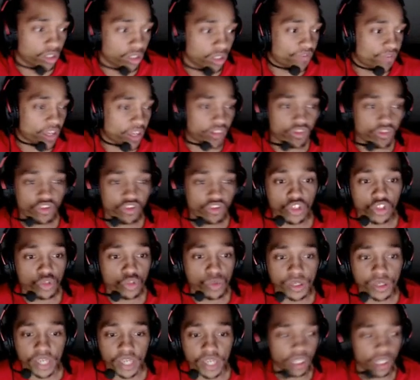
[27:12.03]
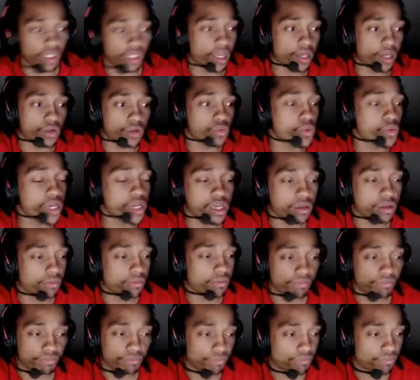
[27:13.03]
face G2 again in like week
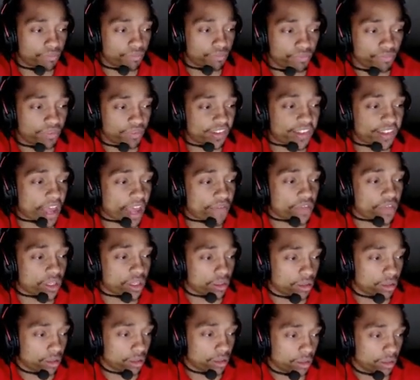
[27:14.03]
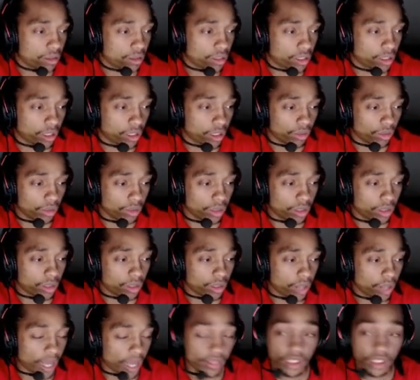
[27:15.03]
7.
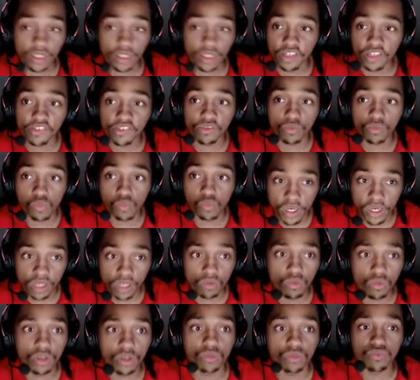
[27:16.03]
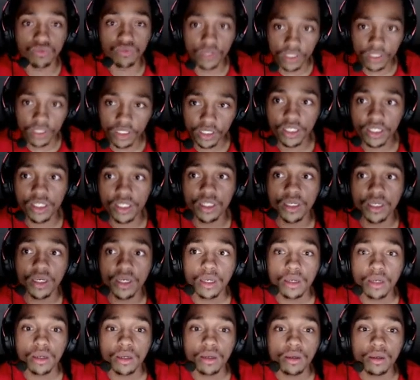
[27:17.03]
I think this win would really
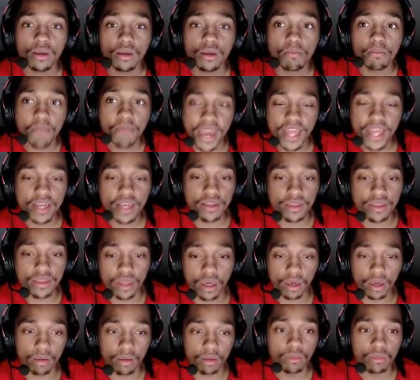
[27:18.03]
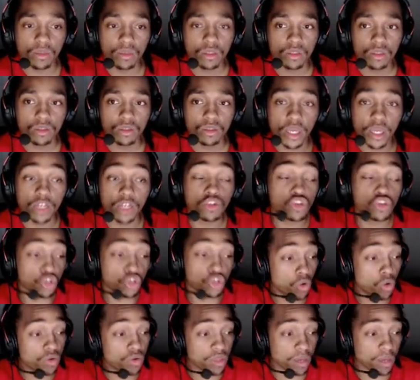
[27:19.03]
make them and
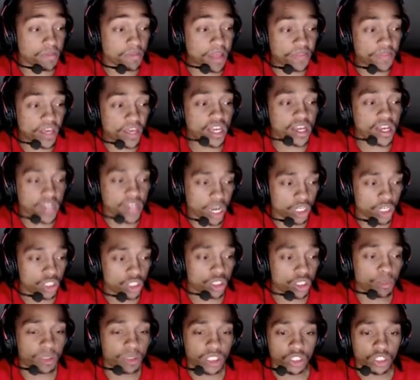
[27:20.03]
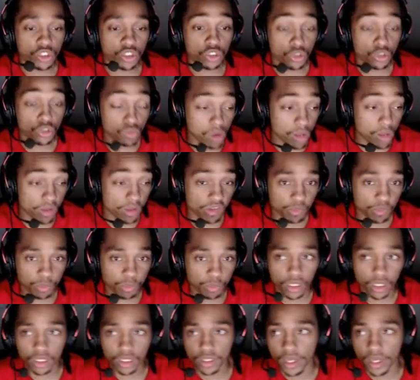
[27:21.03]
show them that they can actually potentially do well this
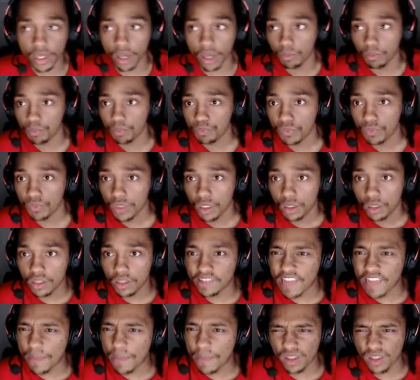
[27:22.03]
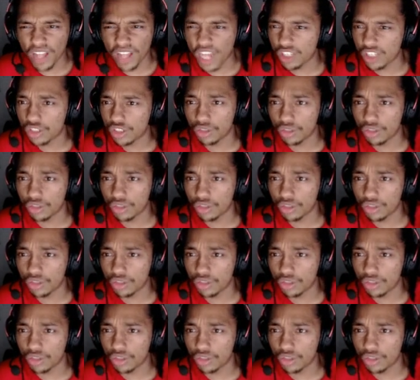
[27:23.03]
split. Now, this happened last year